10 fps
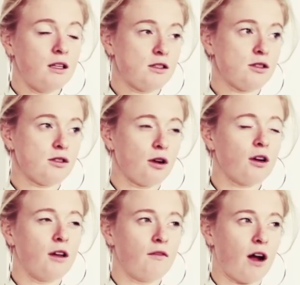in
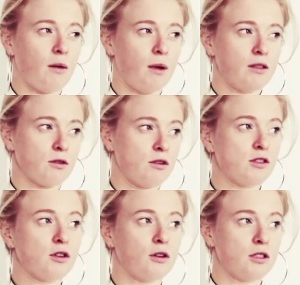certain environments or
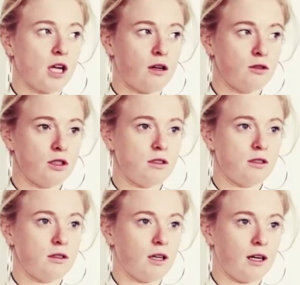in certain
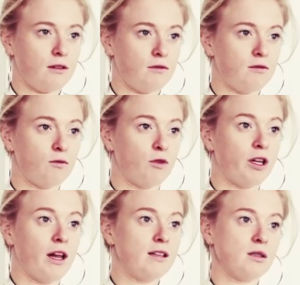challenges to kind of
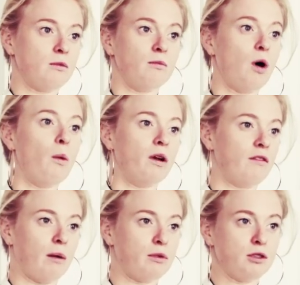realize a
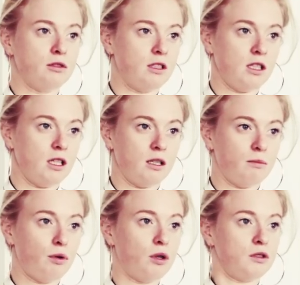moment of opportunity
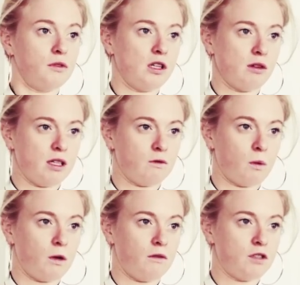and push for a
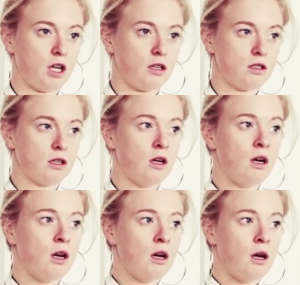transformative change.
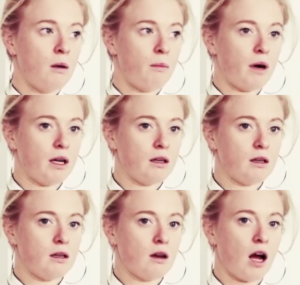But
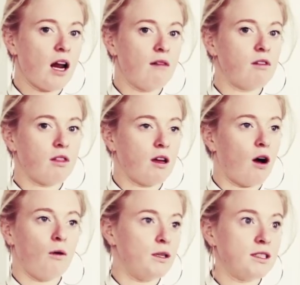not
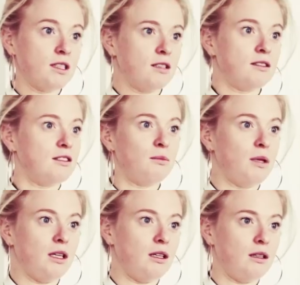everything always needs to
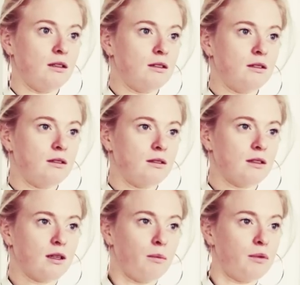be
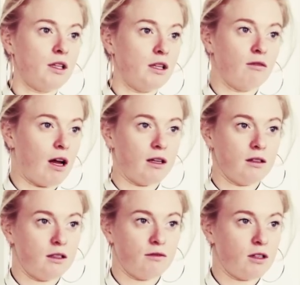completely
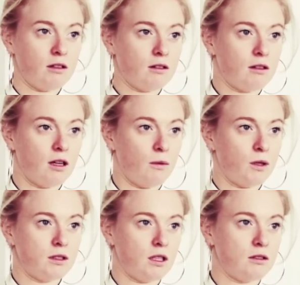radically different than it
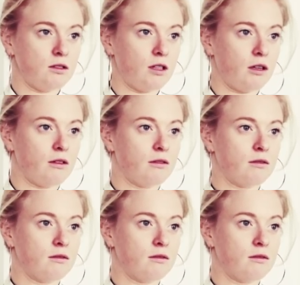was yesterday.